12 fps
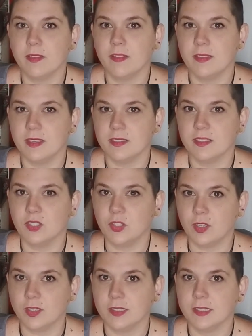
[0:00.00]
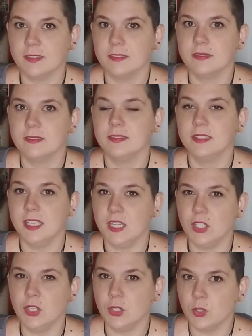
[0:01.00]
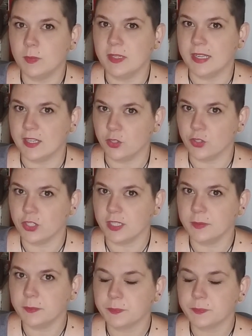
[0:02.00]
this dark, inhuman energy,